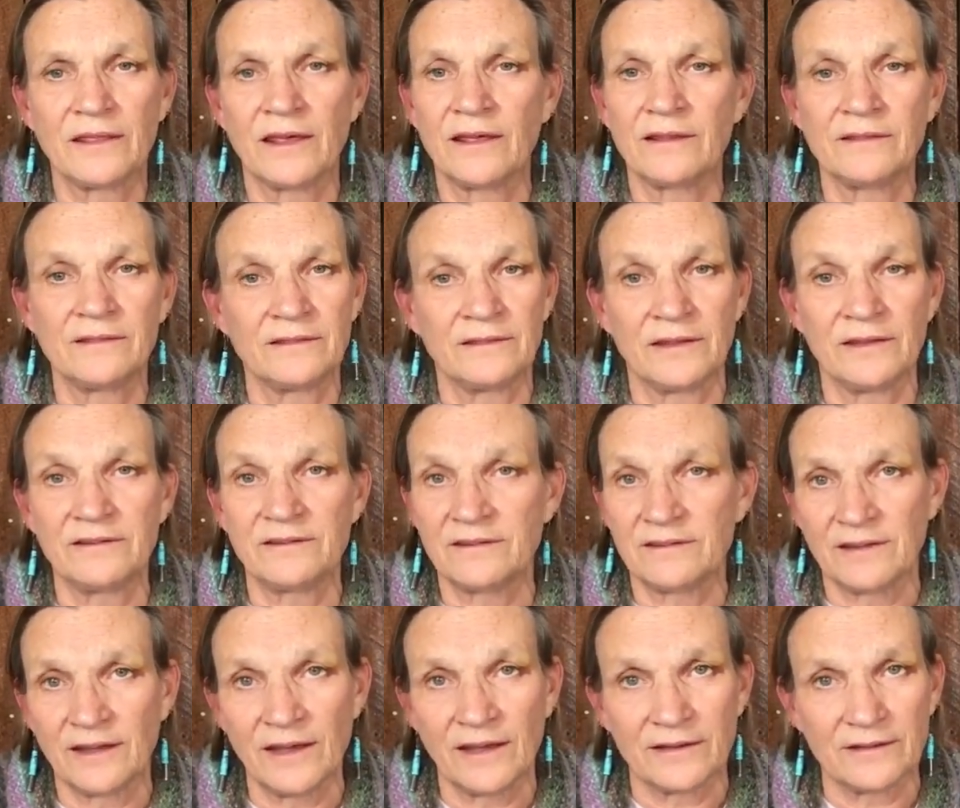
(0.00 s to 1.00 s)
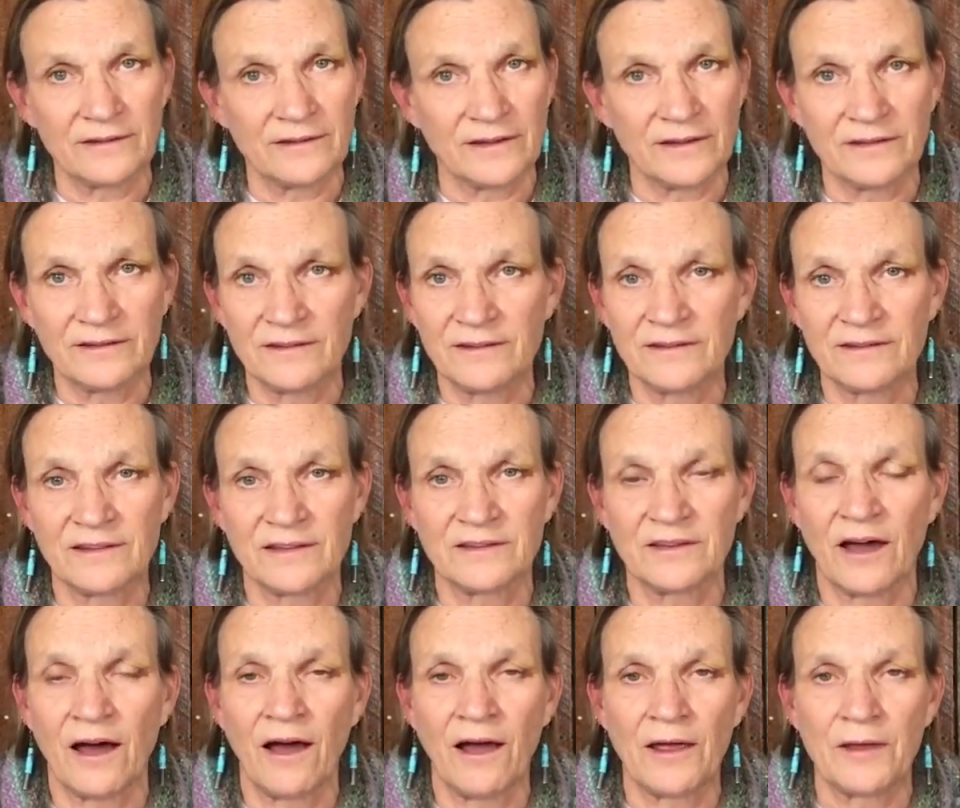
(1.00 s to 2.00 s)
then this is it. This is the
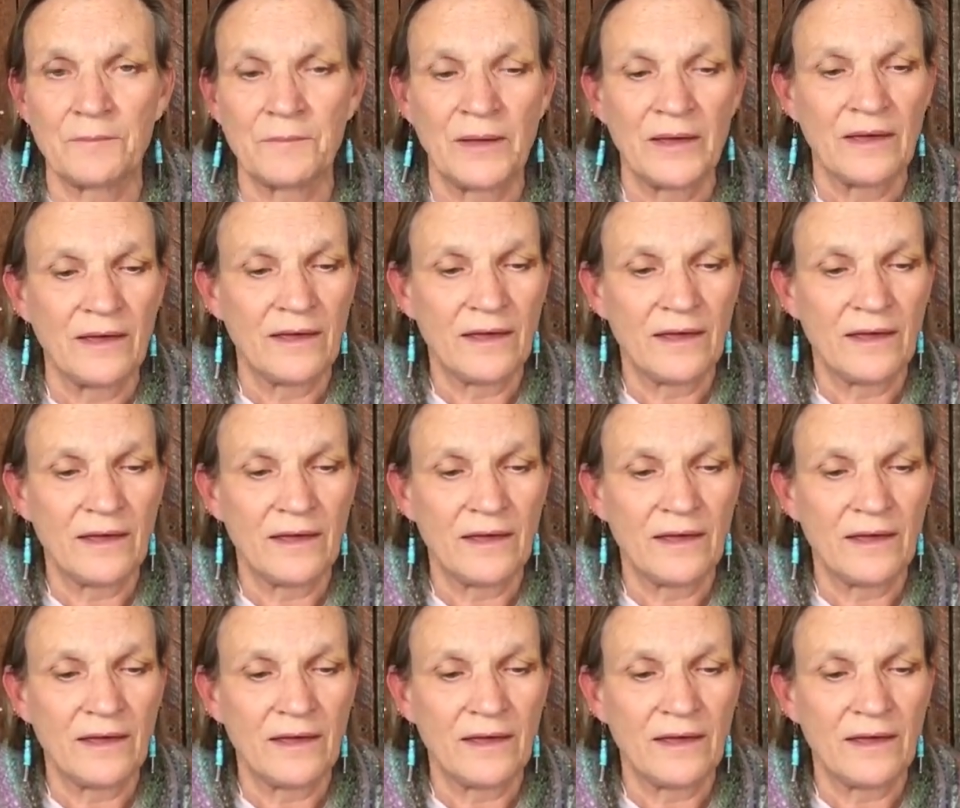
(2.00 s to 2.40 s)
time.